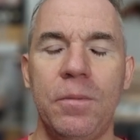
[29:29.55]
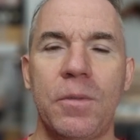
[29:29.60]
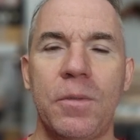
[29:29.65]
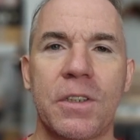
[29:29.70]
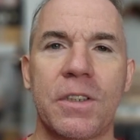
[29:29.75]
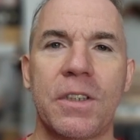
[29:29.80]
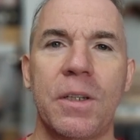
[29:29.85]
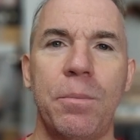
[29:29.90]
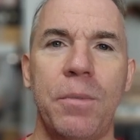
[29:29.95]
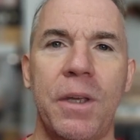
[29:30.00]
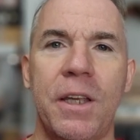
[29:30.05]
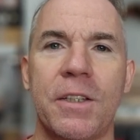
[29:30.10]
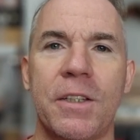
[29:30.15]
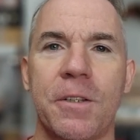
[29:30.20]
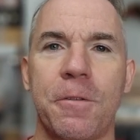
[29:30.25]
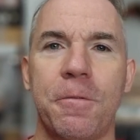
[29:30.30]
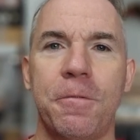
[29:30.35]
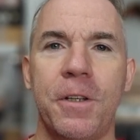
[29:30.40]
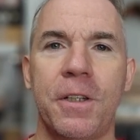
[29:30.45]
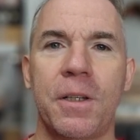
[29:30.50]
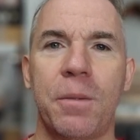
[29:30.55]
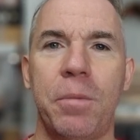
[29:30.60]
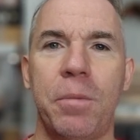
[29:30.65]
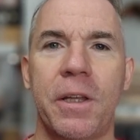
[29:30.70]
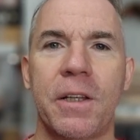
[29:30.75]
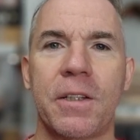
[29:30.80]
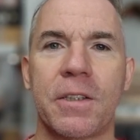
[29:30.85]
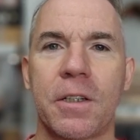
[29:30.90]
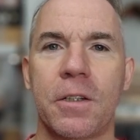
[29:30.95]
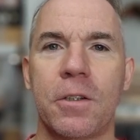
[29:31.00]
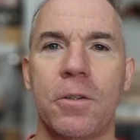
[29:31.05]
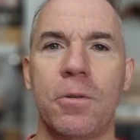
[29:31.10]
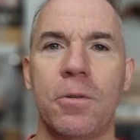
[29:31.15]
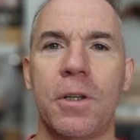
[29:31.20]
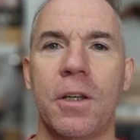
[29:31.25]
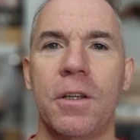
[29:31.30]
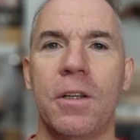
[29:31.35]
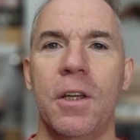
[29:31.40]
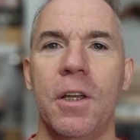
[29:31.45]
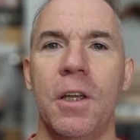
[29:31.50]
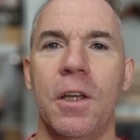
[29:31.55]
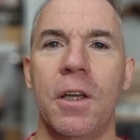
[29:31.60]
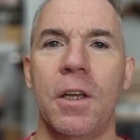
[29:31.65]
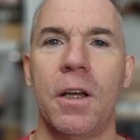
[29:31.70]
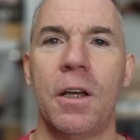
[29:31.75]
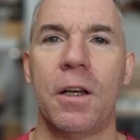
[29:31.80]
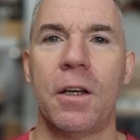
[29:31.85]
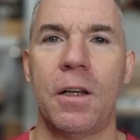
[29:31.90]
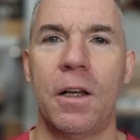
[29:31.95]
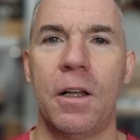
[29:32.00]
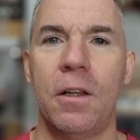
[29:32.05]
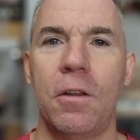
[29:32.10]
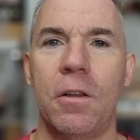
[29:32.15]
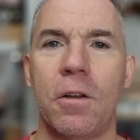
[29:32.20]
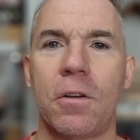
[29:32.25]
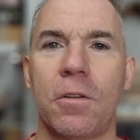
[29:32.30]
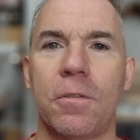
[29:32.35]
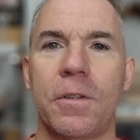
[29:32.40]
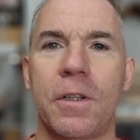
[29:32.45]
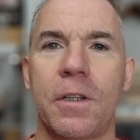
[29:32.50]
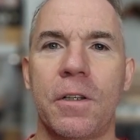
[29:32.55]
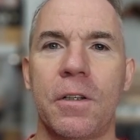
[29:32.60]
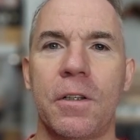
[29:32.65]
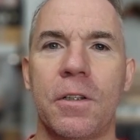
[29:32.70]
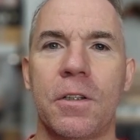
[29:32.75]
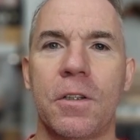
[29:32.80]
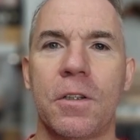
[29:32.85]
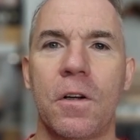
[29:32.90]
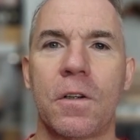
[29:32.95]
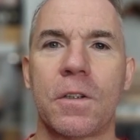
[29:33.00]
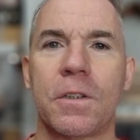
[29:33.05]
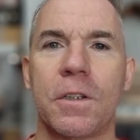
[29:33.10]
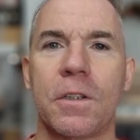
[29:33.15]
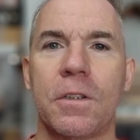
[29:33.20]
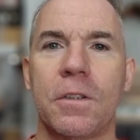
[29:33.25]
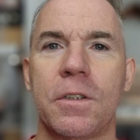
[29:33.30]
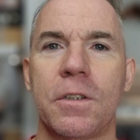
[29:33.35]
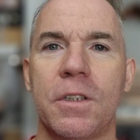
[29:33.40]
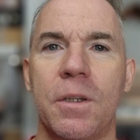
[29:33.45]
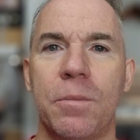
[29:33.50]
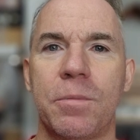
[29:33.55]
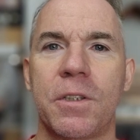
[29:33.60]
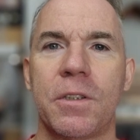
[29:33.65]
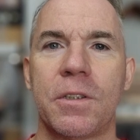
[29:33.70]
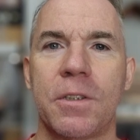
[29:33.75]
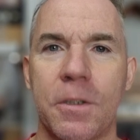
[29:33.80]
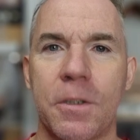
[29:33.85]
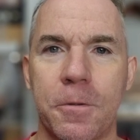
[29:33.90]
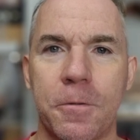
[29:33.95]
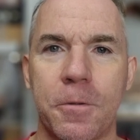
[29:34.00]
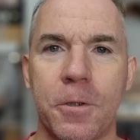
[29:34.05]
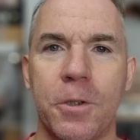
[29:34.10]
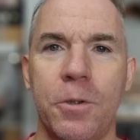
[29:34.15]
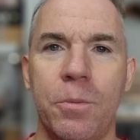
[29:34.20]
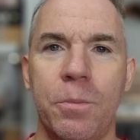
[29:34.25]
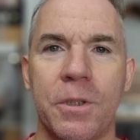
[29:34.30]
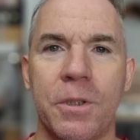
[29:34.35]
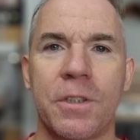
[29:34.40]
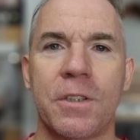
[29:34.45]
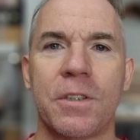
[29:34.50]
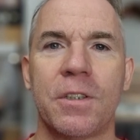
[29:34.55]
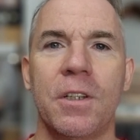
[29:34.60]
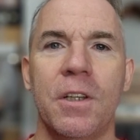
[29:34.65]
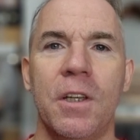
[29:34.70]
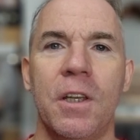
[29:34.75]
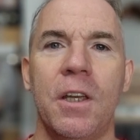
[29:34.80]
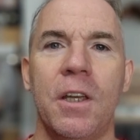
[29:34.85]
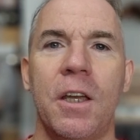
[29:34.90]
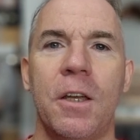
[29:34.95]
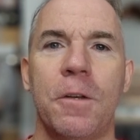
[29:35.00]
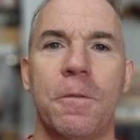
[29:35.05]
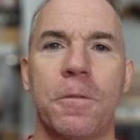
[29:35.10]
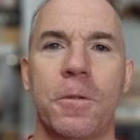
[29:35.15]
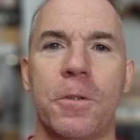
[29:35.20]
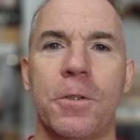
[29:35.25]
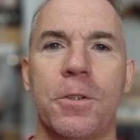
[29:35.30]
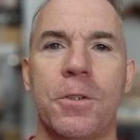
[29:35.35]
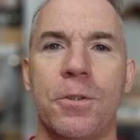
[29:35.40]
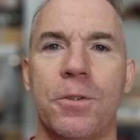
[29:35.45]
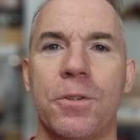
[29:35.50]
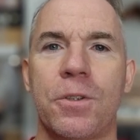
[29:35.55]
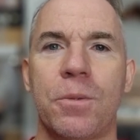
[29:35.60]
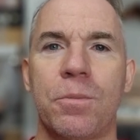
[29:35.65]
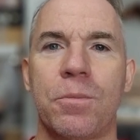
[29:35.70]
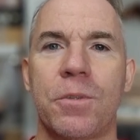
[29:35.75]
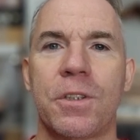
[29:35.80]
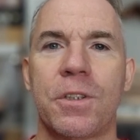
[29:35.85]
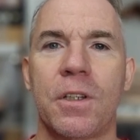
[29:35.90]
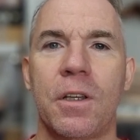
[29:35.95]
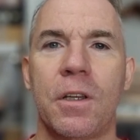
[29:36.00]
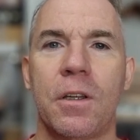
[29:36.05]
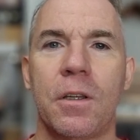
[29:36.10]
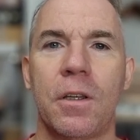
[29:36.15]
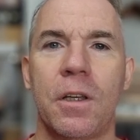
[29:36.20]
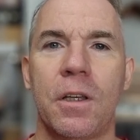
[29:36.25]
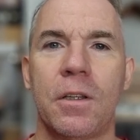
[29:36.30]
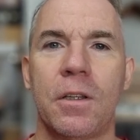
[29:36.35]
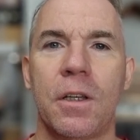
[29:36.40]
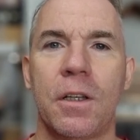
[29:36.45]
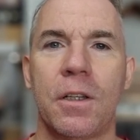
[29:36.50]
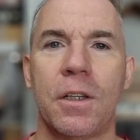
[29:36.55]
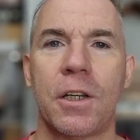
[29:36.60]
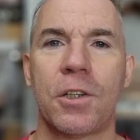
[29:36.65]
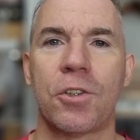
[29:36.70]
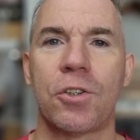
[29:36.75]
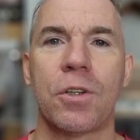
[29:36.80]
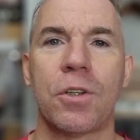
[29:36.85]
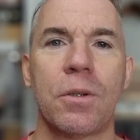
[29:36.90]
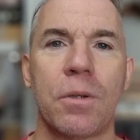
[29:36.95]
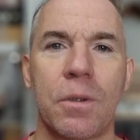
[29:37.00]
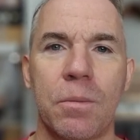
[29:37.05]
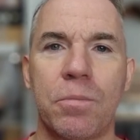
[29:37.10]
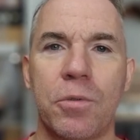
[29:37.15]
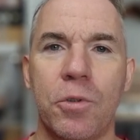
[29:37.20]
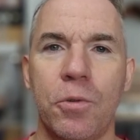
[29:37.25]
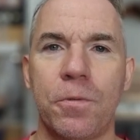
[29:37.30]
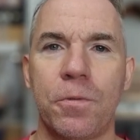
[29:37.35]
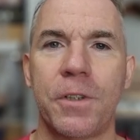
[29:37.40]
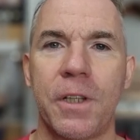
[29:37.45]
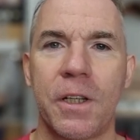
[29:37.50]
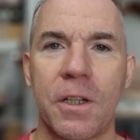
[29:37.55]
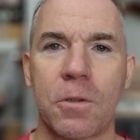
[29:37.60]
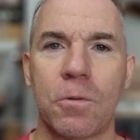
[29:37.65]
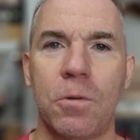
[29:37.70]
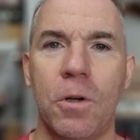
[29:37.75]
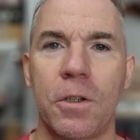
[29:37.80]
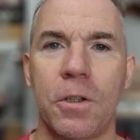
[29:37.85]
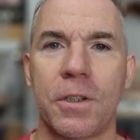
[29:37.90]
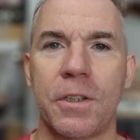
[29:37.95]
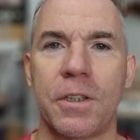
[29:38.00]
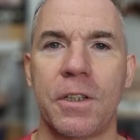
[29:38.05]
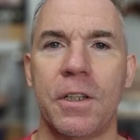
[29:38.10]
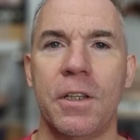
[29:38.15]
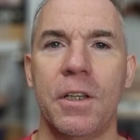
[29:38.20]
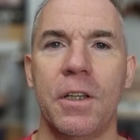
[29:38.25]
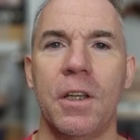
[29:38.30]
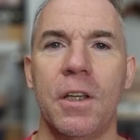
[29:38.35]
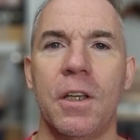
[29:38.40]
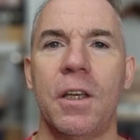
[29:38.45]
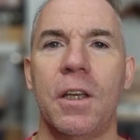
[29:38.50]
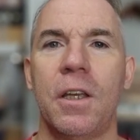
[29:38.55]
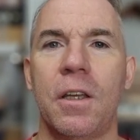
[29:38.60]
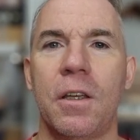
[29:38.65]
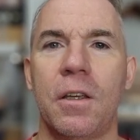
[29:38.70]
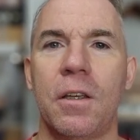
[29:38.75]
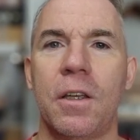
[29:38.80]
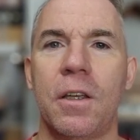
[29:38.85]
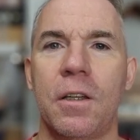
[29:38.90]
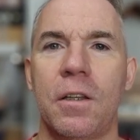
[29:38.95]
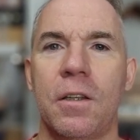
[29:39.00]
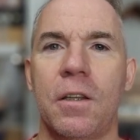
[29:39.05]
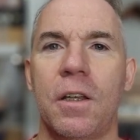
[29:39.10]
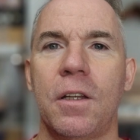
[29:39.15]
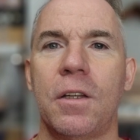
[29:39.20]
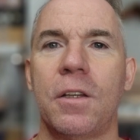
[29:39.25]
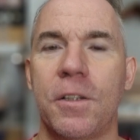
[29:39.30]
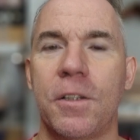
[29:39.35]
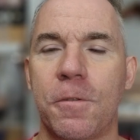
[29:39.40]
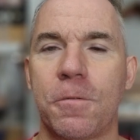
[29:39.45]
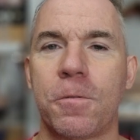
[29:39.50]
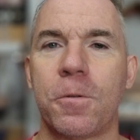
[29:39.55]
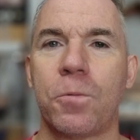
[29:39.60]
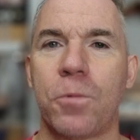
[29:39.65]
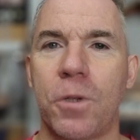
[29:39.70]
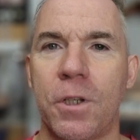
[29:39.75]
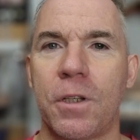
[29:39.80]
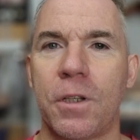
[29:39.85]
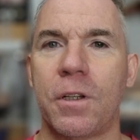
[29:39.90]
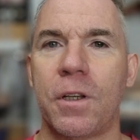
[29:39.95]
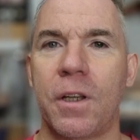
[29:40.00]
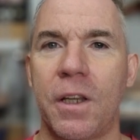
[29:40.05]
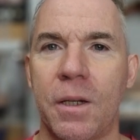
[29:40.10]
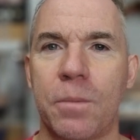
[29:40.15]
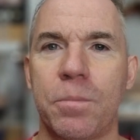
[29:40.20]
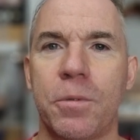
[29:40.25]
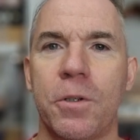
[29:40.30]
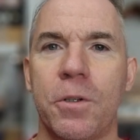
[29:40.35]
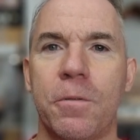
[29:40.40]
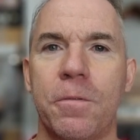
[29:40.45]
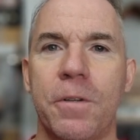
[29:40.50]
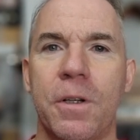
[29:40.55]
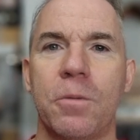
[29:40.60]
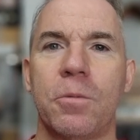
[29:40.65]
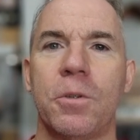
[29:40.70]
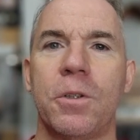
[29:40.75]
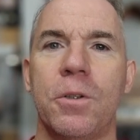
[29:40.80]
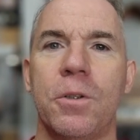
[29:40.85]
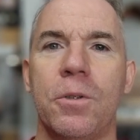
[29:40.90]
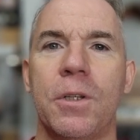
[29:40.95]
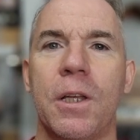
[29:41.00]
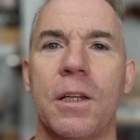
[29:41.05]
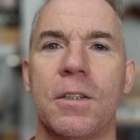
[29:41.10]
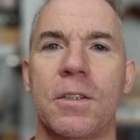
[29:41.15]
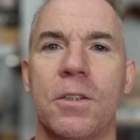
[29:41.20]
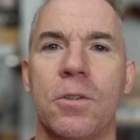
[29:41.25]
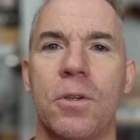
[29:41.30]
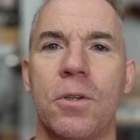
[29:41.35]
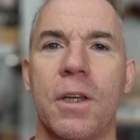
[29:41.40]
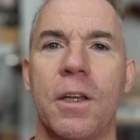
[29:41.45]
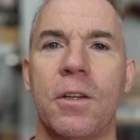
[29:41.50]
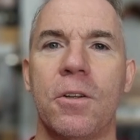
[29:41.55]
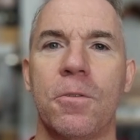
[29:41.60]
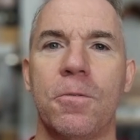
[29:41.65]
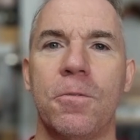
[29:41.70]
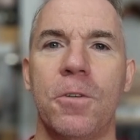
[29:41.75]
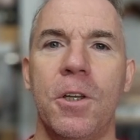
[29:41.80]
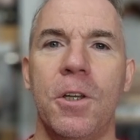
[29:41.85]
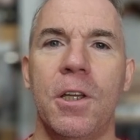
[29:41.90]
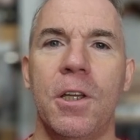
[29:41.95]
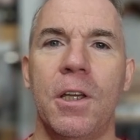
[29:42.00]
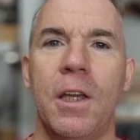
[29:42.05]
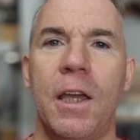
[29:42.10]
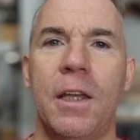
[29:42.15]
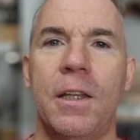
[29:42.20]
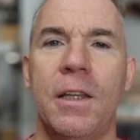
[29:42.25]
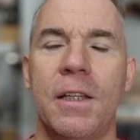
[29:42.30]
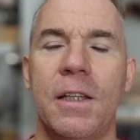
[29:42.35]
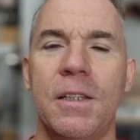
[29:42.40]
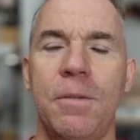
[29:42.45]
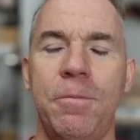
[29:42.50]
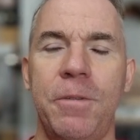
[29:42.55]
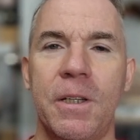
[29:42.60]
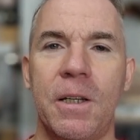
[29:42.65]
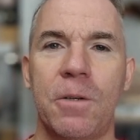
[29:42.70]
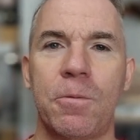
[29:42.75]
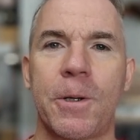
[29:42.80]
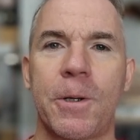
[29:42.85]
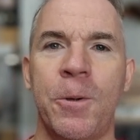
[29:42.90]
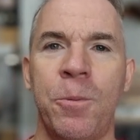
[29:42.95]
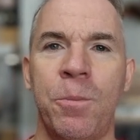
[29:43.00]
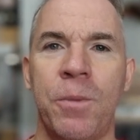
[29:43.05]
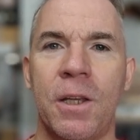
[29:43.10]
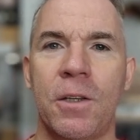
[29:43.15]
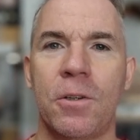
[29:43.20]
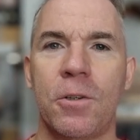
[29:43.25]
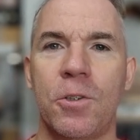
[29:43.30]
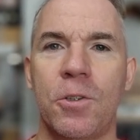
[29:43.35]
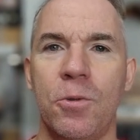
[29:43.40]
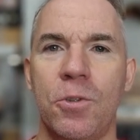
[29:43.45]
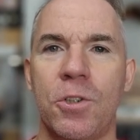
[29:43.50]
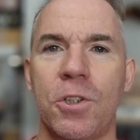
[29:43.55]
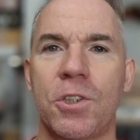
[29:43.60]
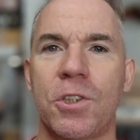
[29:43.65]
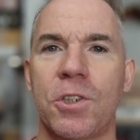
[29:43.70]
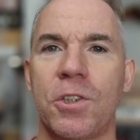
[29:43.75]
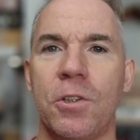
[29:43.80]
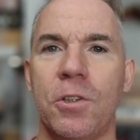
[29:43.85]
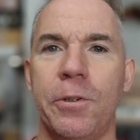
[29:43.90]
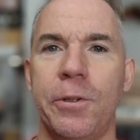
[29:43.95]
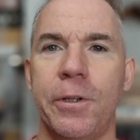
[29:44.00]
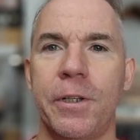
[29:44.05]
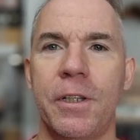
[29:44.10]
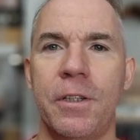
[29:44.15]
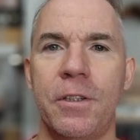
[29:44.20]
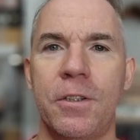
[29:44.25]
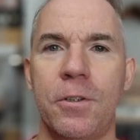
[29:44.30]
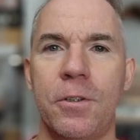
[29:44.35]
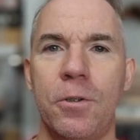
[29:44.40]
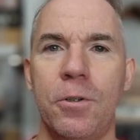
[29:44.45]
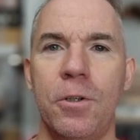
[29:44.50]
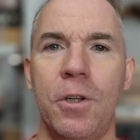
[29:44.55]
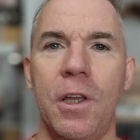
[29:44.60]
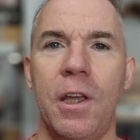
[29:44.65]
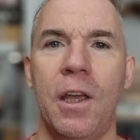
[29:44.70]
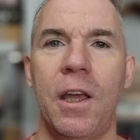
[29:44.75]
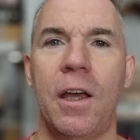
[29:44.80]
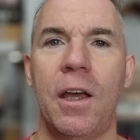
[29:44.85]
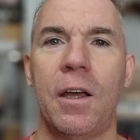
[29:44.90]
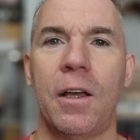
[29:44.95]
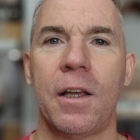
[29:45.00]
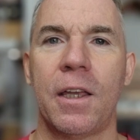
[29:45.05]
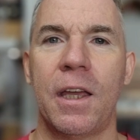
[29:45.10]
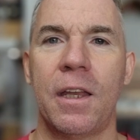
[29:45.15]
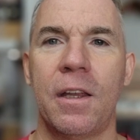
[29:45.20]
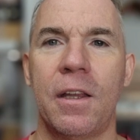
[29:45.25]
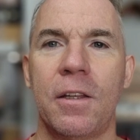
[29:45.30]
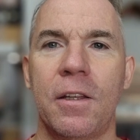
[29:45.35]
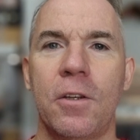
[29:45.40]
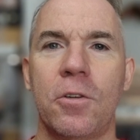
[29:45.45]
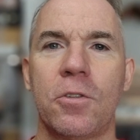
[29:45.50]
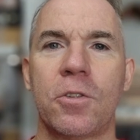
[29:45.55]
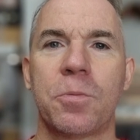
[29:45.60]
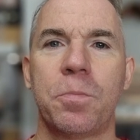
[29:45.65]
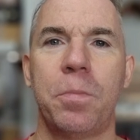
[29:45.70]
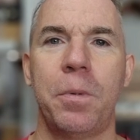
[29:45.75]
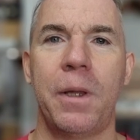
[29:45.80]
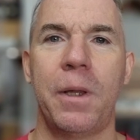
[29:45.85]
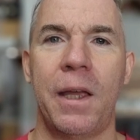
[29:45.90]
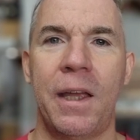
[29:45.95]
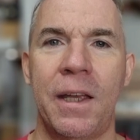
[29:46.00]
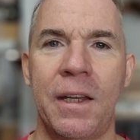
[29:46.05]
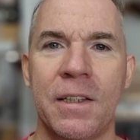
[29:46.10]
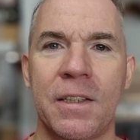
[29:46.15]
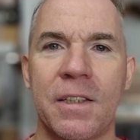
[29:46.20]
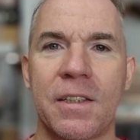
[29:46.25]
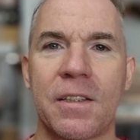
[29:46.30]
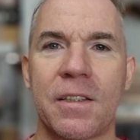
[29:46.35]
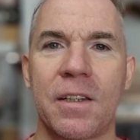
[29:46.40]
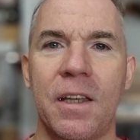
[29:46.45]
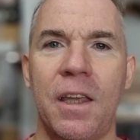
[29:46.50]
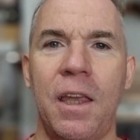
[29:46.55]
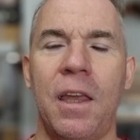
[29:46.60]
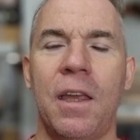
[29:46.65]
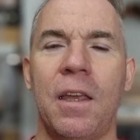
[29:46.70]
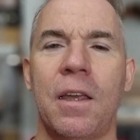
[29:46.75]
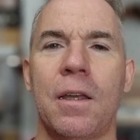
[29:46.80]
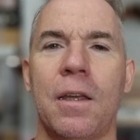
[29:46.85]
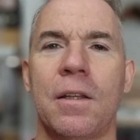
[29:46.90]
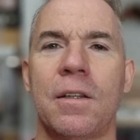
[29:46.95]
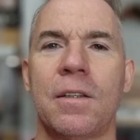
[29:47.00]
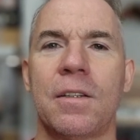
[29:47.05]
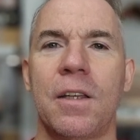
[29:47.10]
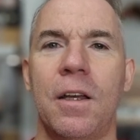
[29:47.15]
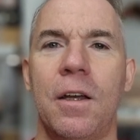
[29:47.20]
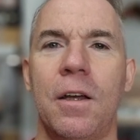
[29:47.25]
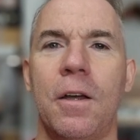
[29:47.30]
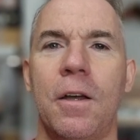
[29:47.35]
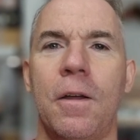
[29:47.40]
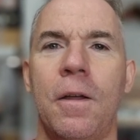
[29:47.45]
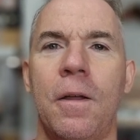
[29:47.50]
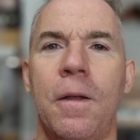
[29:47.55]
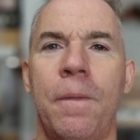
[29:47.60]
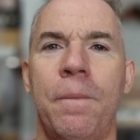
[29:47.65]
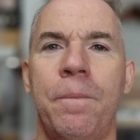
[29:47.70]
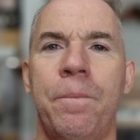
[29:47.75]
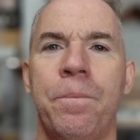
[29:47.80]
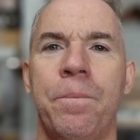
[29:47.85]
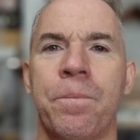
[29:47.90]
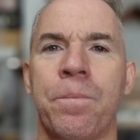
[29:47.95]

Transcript: it's the amazing thing that plants can do, that a lot of the toxical substances for humans and for systems and actually improve the air quality in a different way than an air purifier would do that. So kind of, and that's something I recommend you to just look into getting those plans, and I